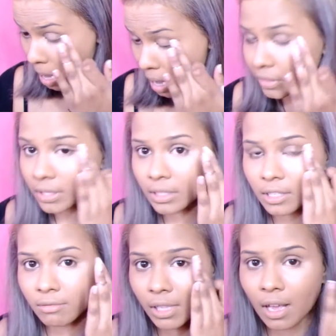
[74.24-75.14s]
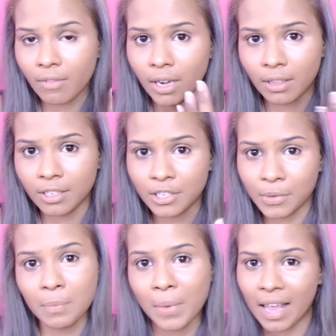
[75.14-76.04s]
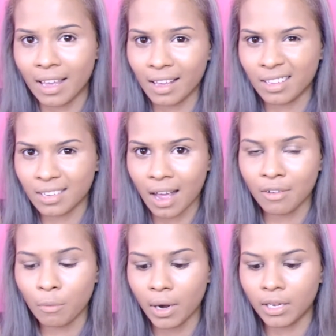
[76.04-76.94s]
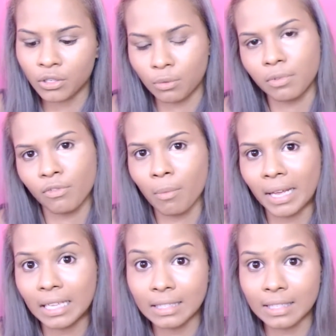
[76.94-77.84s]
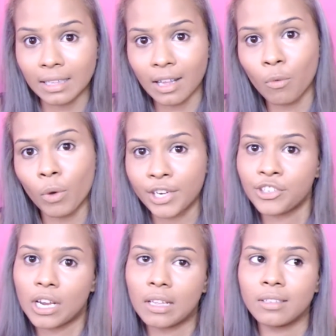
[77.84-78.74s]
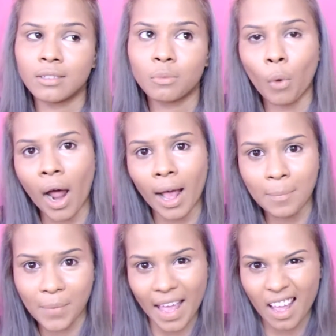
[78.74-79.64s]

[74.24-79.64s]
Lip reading: This doesn't really have anything to do with baking, it's kind of what I do before my concealer, which is what I bake.